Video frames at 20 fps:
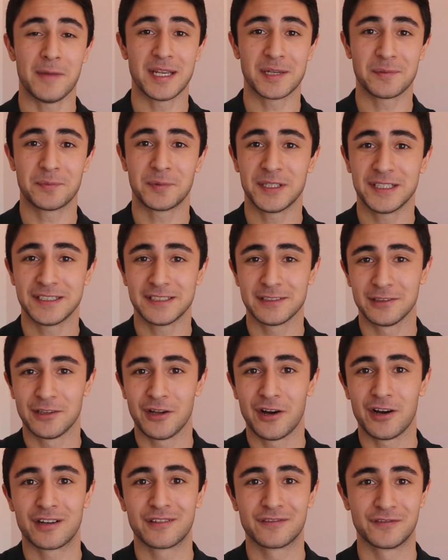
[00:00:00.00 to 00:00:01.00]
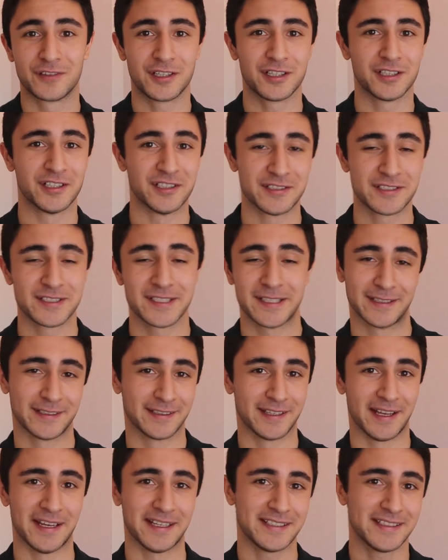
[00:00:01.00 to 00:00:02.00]
make pretty long words
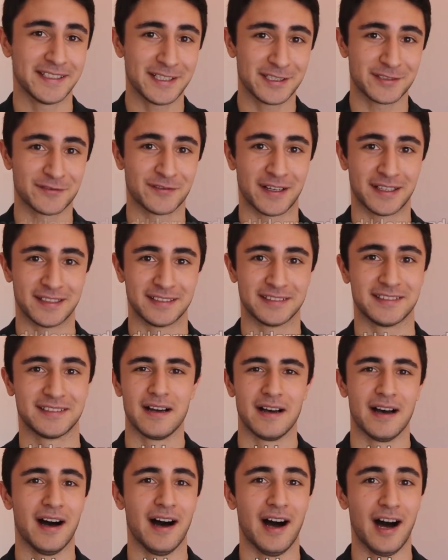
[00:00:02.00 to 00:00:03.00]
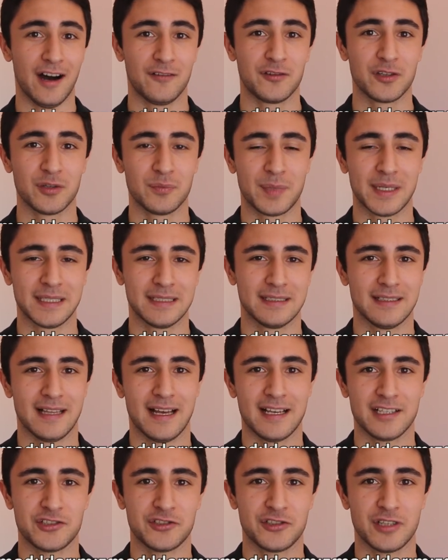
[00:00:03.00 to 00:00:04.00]
like this one.
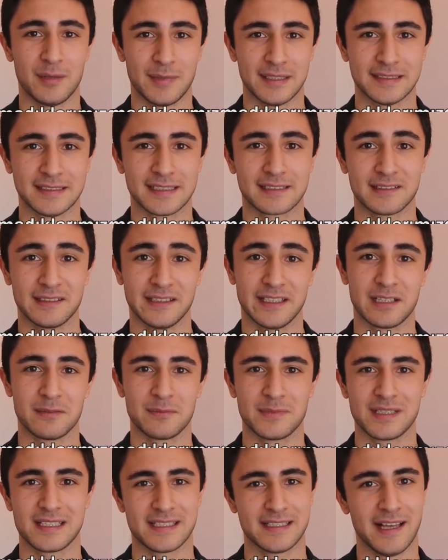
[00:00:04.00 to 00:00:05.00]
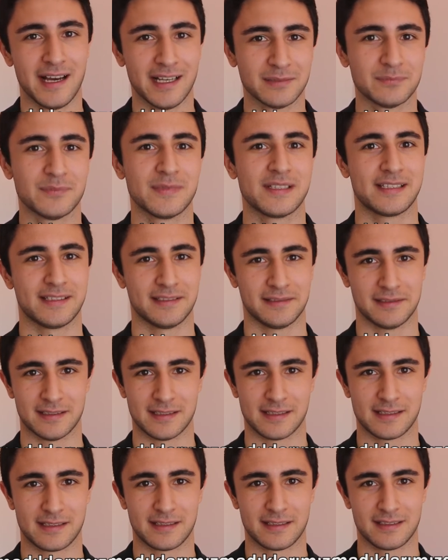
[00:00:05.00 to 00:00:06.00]
Avrupalılaştıramadıklarımızdan
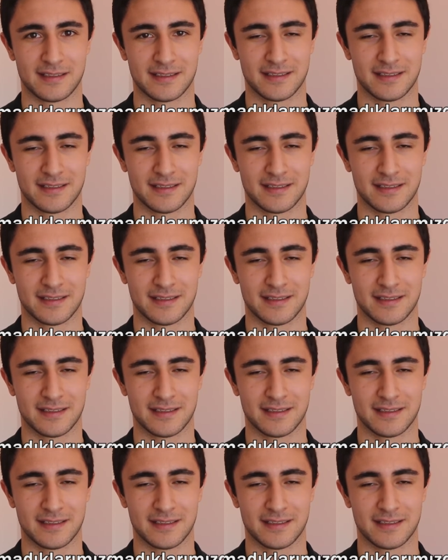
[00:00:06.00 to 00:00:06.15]
mısınız?